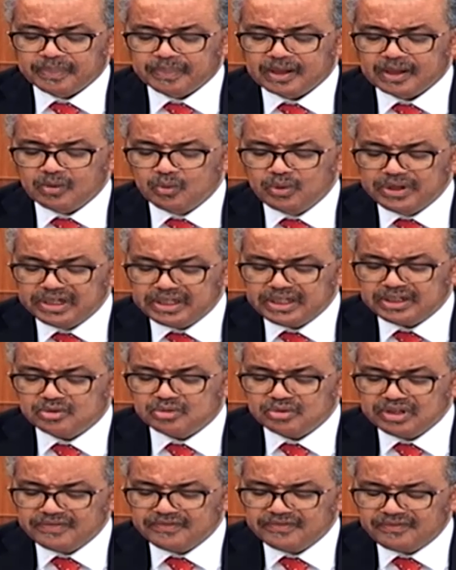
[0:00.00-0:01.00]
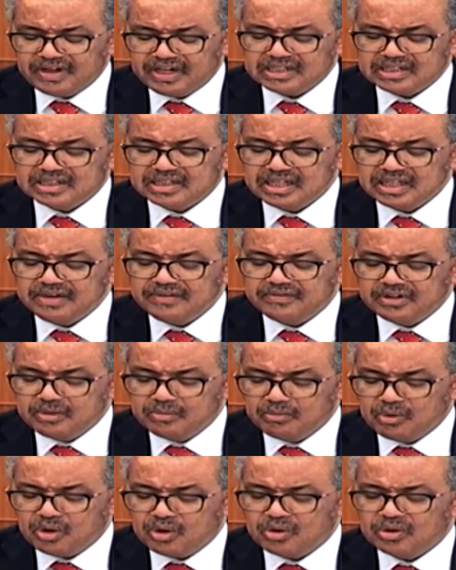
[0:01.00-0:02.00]
We need to invest even
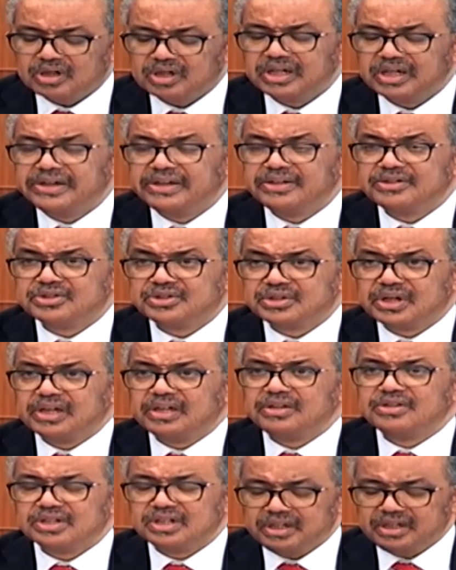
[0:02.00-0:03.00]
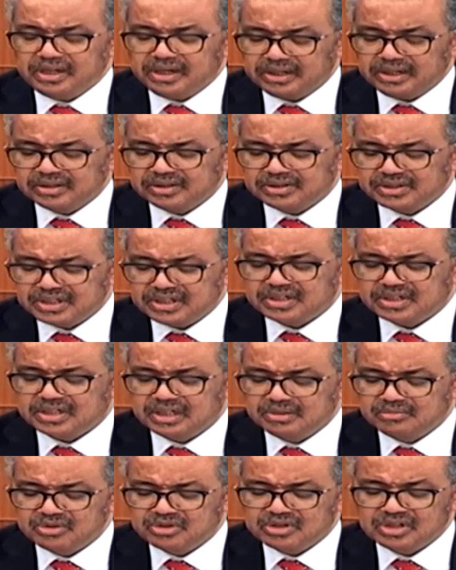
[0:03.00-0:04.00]
more in strengthening health
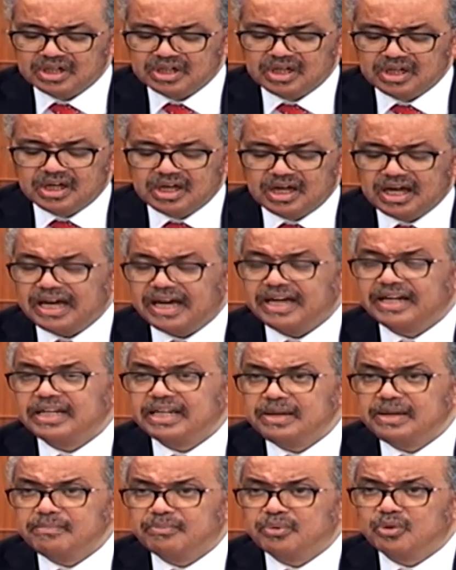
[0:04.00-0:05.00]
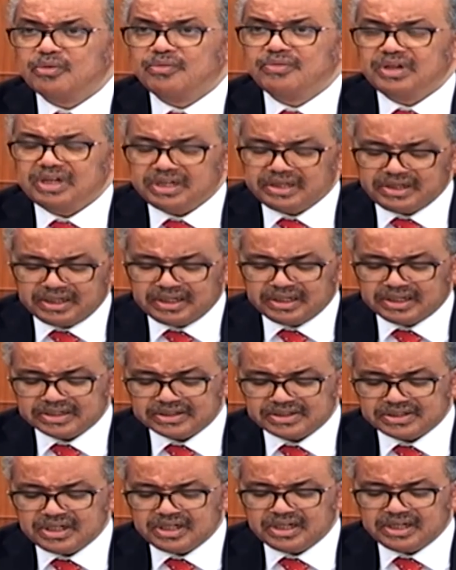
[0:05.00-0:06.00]
systems and improving
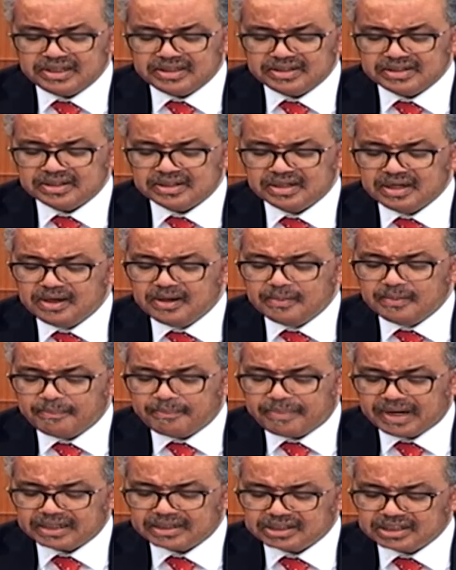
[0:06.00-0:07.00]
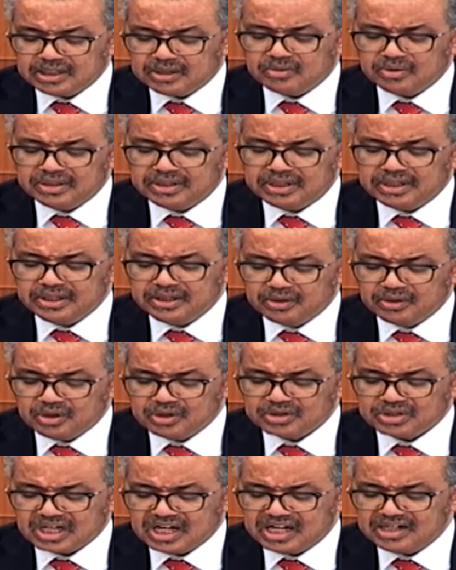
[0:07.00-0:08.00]
resilience, particularly in those
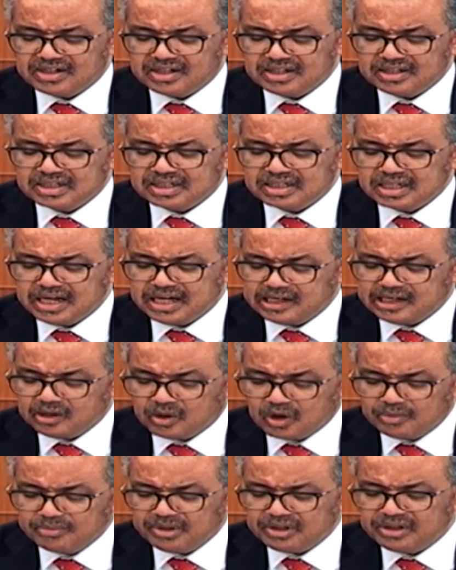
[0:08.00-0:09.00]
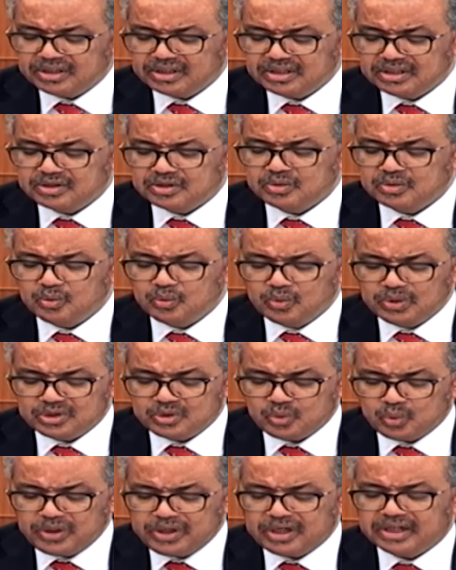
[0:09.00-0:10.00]
countries and communities with
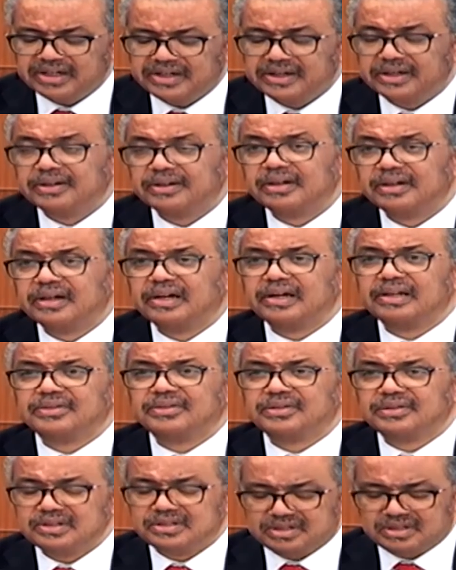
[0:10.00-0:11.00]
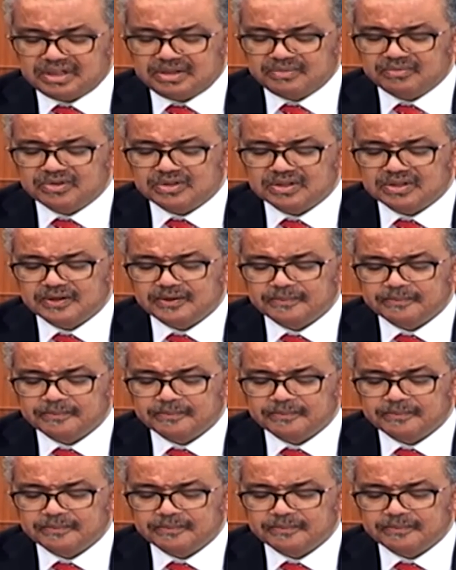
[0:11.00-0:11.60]
weaker health systems.